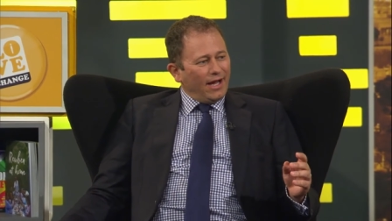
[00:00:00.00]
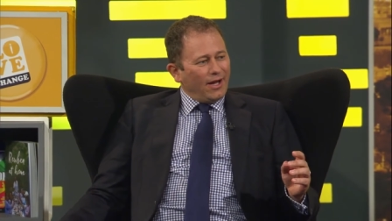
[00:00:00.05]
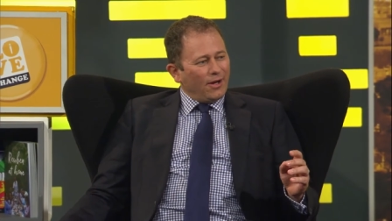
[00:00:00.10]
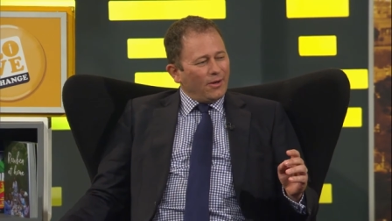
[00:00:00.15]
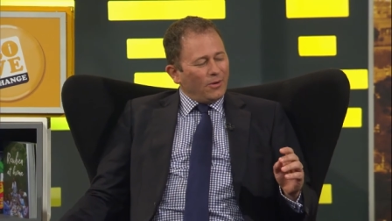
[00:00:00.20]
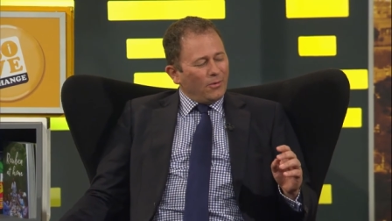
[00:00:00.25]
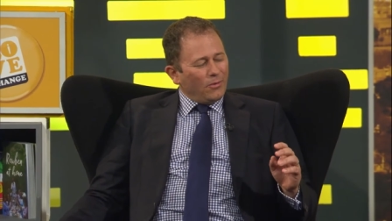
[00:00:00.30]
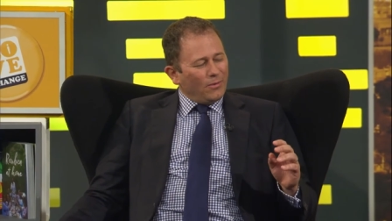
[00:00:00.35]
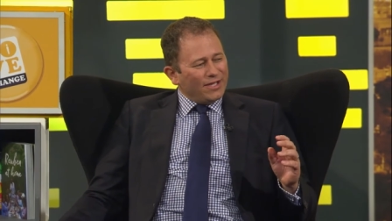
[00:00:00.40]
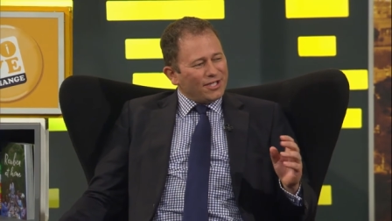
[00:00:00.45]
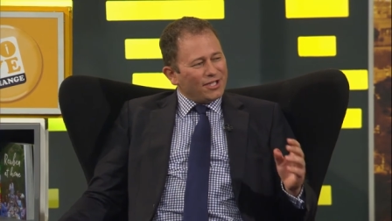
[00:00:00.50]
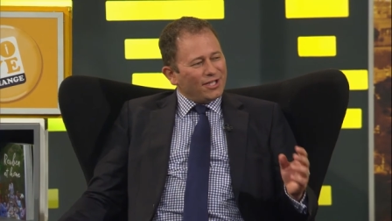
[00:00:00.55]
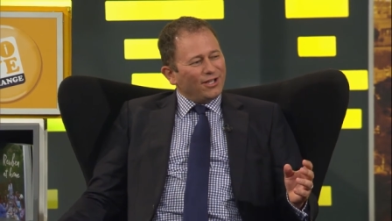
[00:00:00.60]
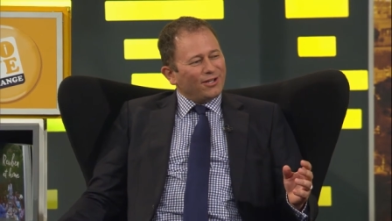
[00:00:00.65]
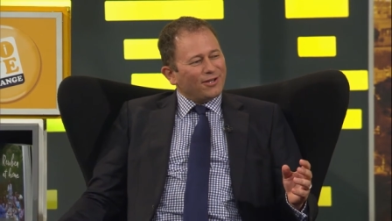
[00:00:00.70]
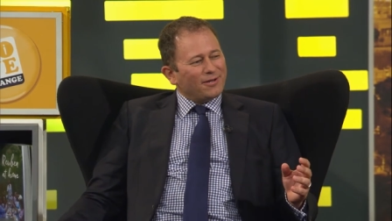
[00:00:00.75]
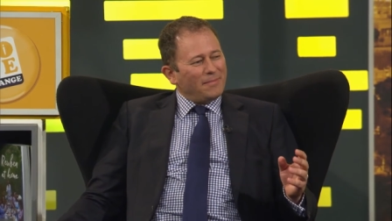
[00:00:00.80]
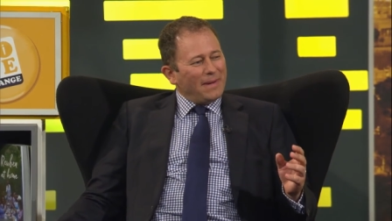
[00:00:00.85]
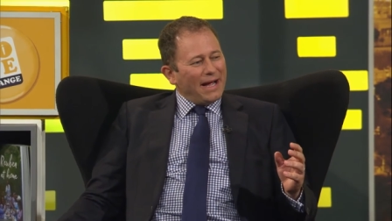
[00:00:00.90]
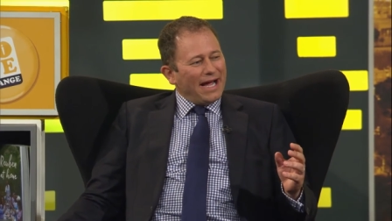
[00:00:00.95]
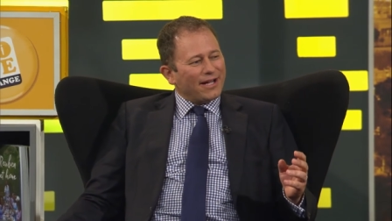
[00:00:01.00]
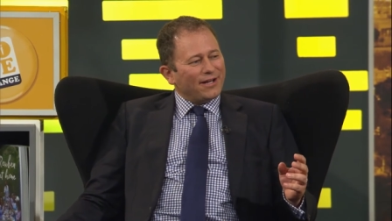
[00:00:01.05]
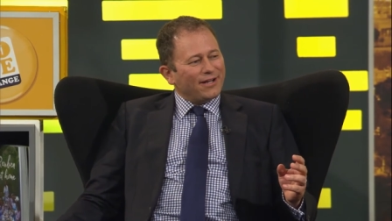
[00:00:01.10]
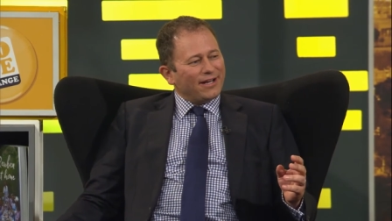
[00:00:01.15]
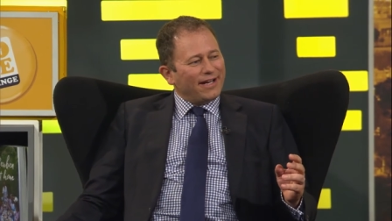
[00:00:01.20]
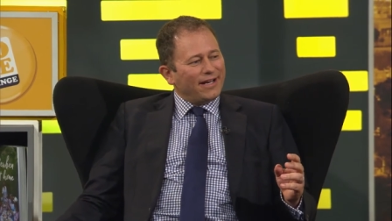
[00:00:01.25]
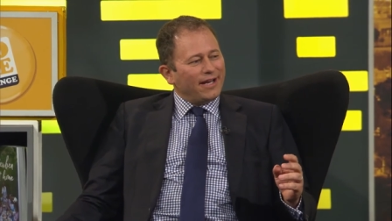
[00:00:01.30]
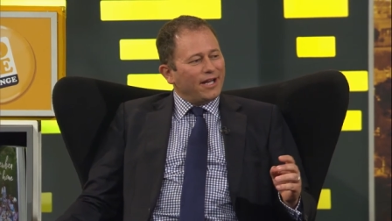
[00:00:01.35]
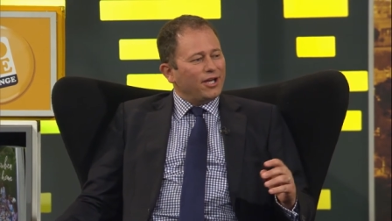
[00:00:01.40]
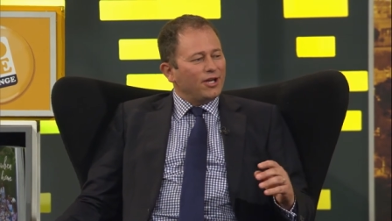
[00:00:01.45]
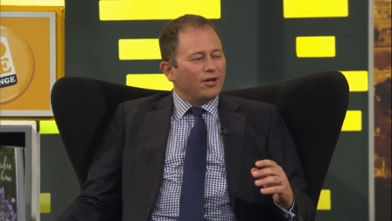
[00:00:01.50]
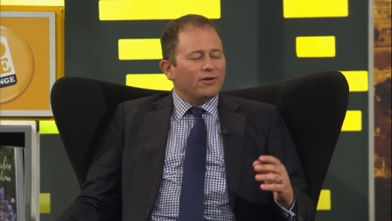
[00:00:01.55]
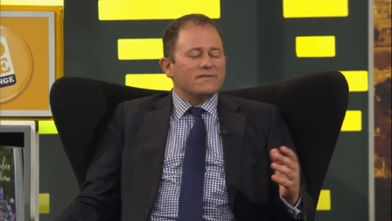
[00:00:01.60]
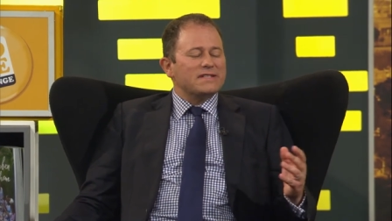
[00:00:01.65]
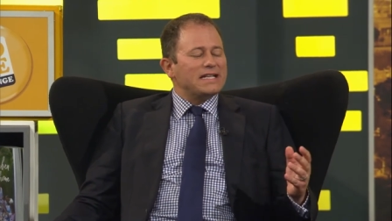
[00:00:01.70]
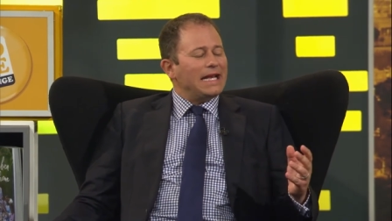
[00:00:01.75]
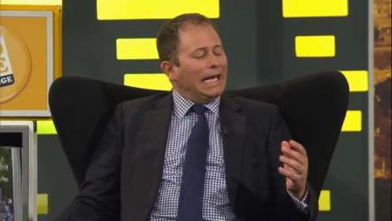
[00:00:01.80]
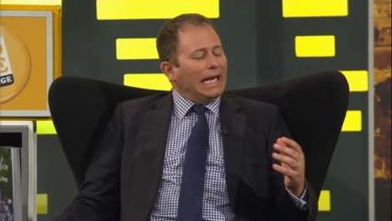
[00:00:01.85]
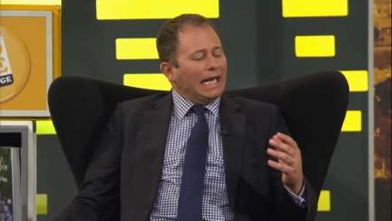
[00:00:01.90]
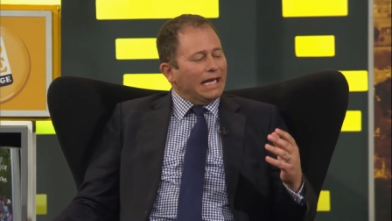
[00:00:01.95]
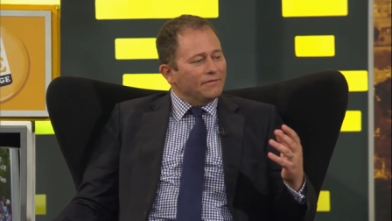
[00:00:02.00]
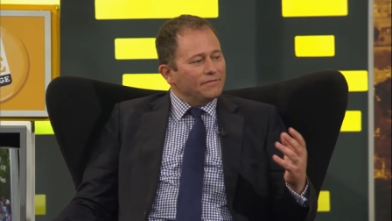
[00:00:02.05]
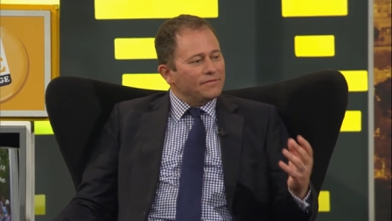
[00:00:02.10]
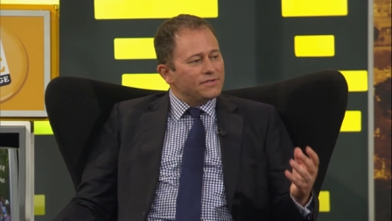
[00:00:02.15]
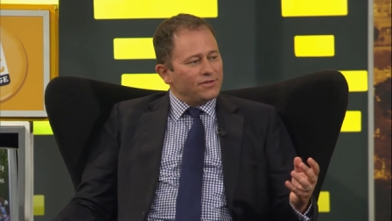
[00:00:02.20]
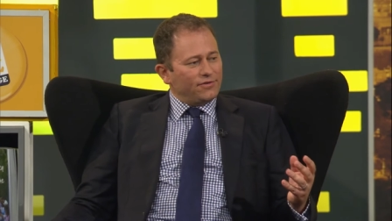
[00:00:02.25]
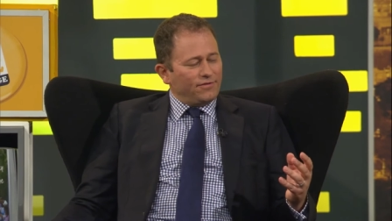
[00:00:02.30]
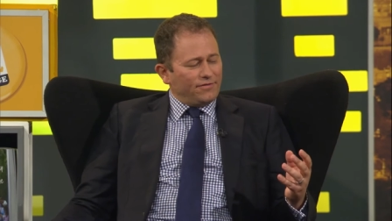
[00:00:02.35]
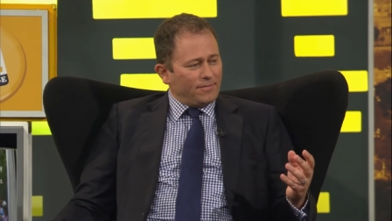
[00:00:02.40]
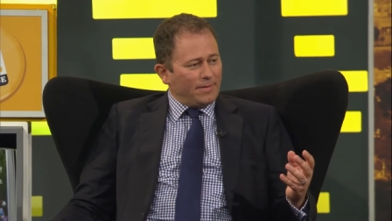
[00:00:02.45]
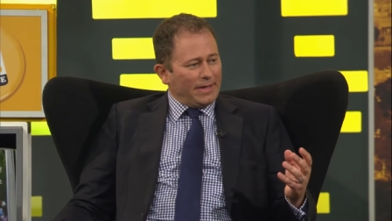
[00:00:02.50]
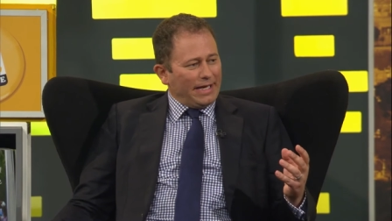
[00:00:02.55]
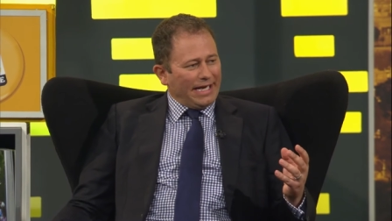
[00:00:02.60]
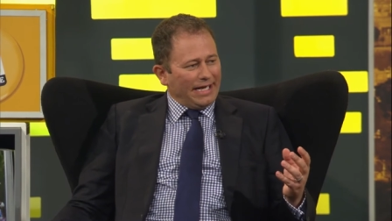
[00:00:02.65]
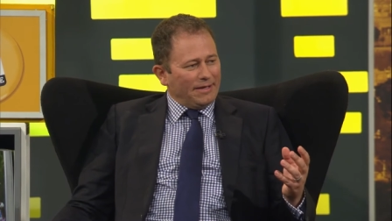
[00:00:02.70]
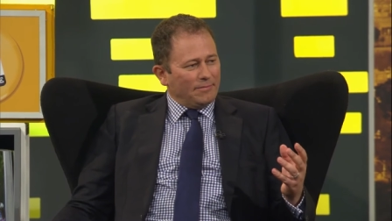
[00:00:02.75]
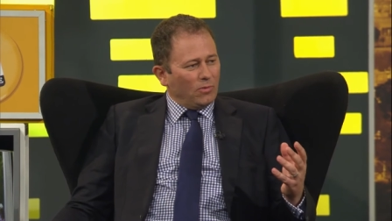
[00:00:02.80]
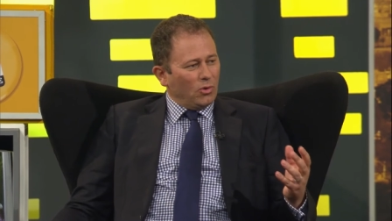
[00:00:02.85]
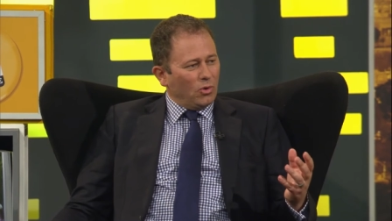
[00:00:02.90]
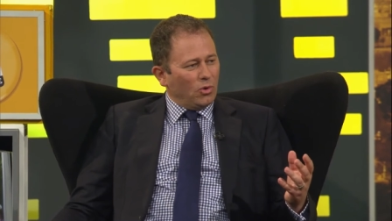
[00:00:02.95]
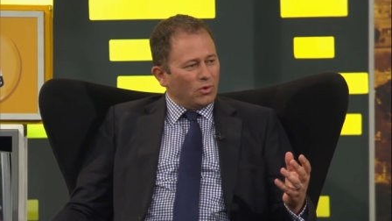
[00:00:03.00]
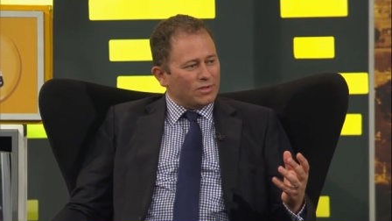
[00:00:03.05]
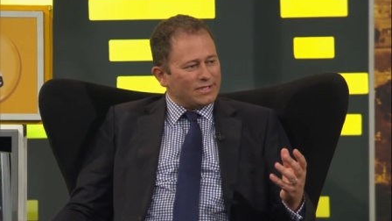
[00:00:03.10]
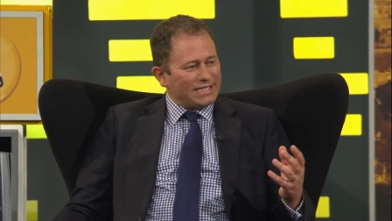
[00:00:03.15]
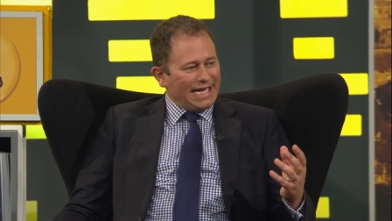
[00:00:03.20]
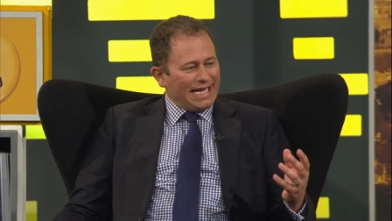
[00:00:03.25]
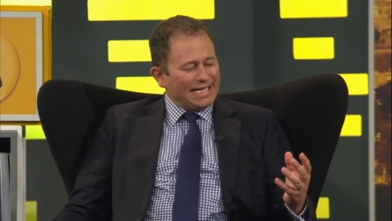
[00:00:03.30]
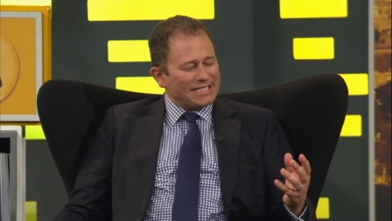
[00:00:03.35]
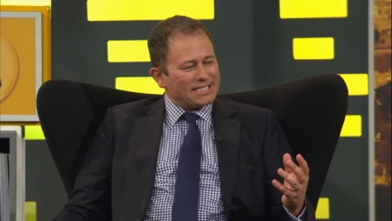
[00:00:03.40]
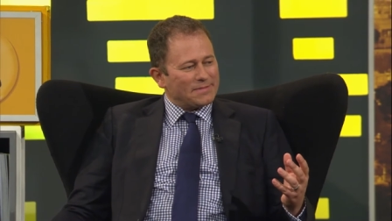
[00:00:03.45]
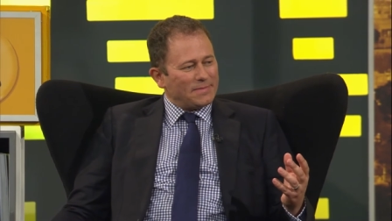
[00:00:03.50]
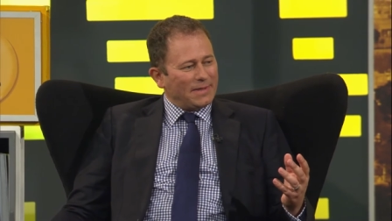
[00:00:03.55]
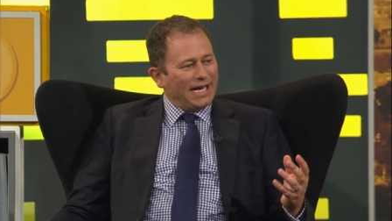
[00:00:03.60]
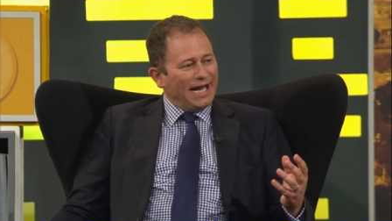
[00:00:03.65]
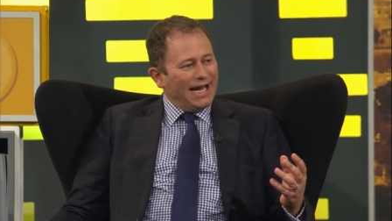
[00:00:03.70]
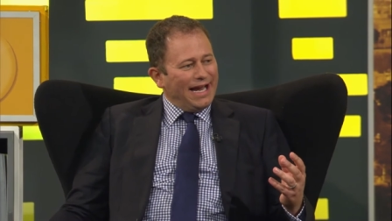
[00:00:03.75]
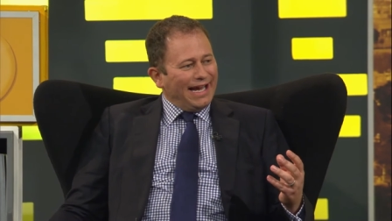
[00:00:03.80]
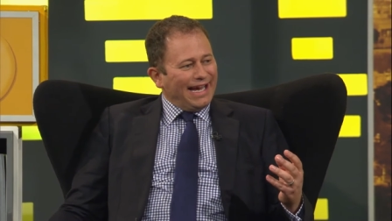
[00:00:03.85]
Uh, when you look back on it, you'd obviously love to have played more tests, but